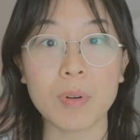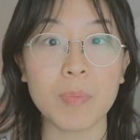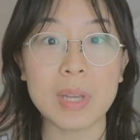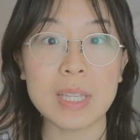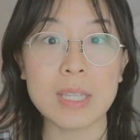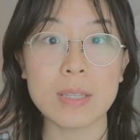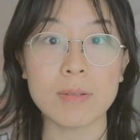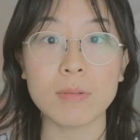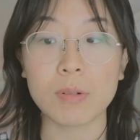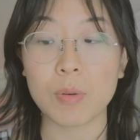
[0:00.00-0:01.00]
or
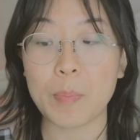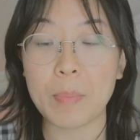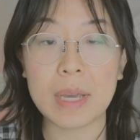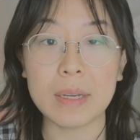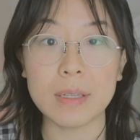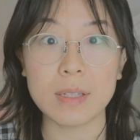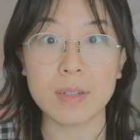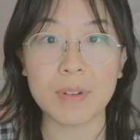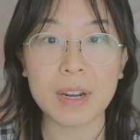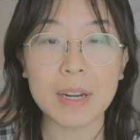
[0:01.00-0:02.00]
pencil or paint,
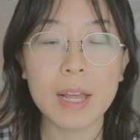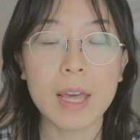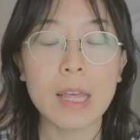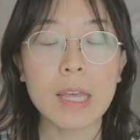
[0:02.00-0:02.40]
right?